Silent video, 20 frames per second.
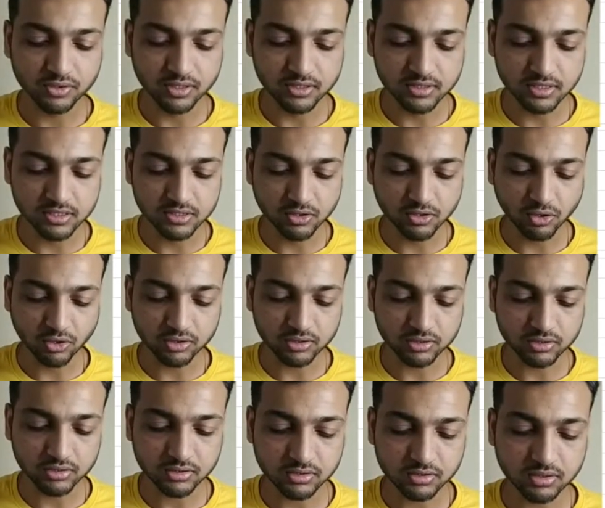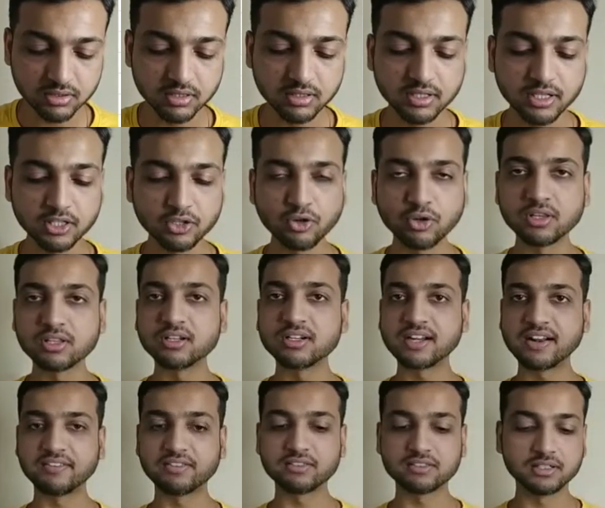So this is not a
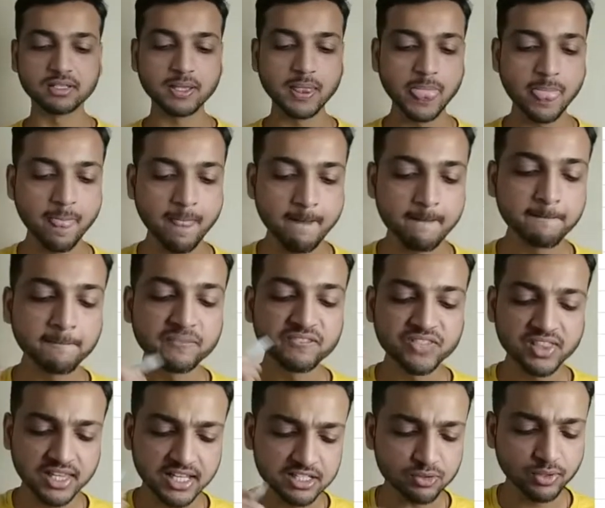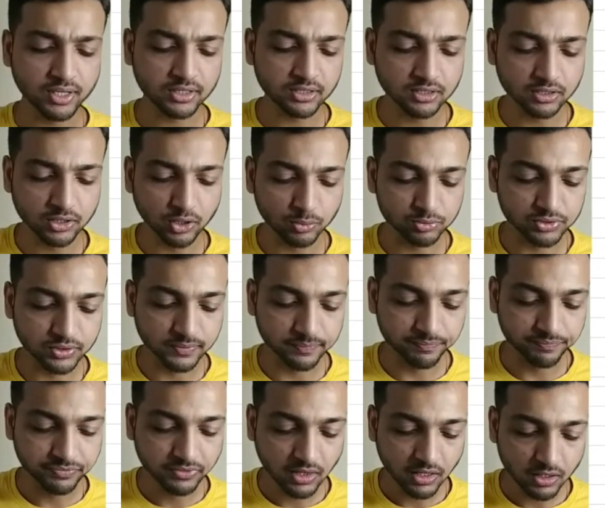in-order traversal. Let's look at third
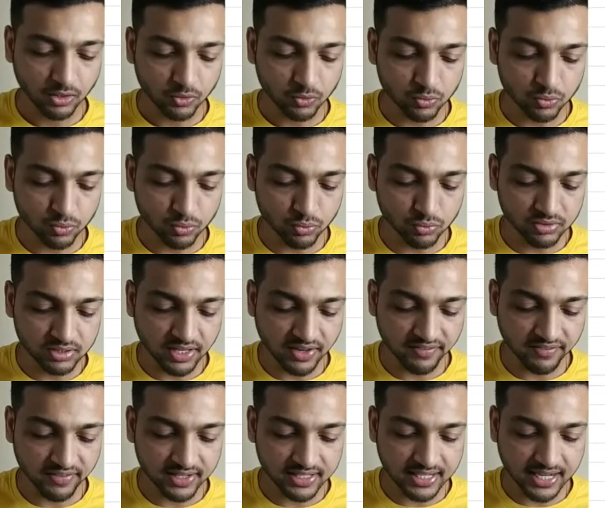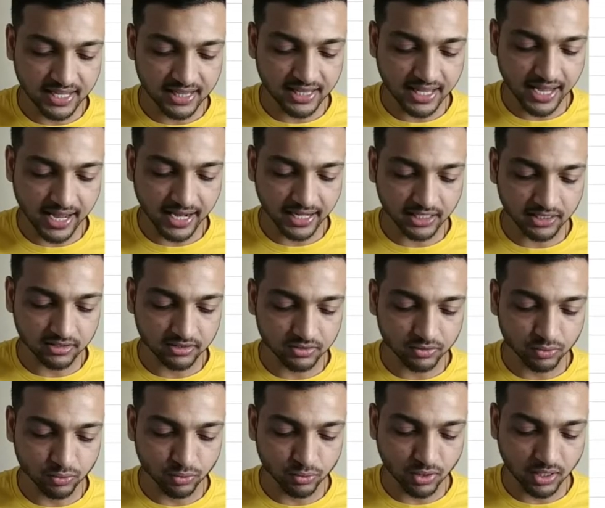option, 2, 7, 10,
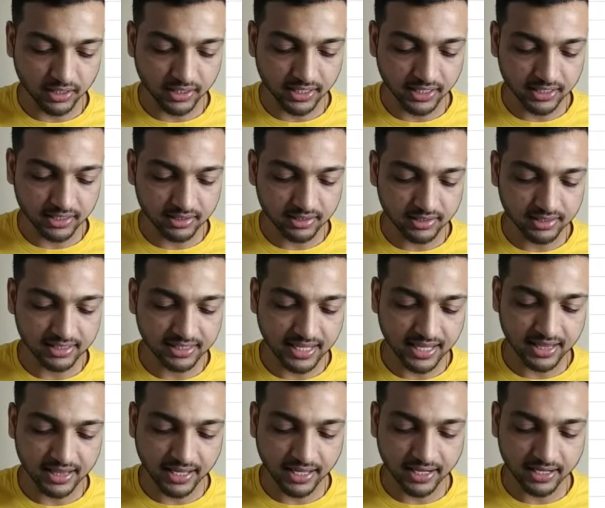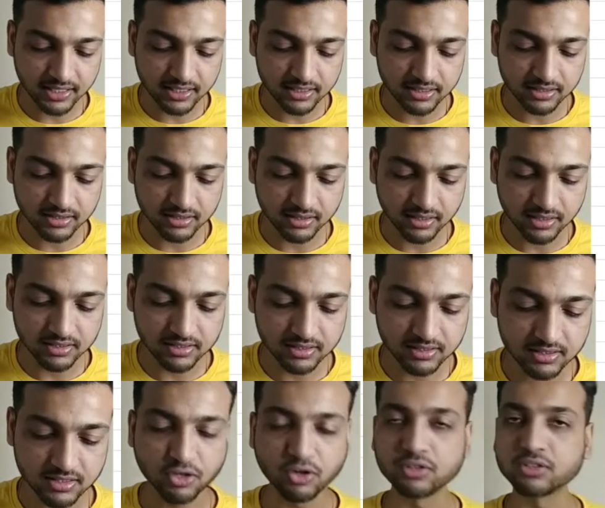8. No, again, 10, 8
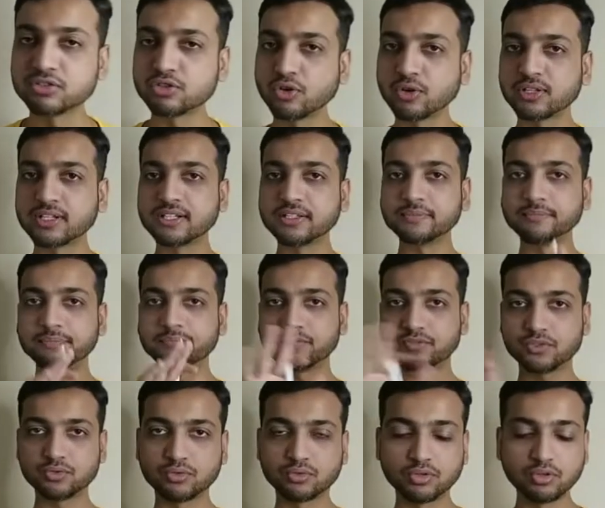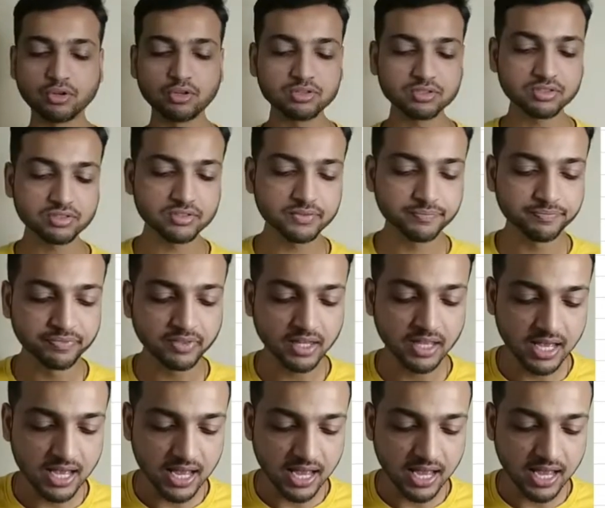is not a sorted, so cross.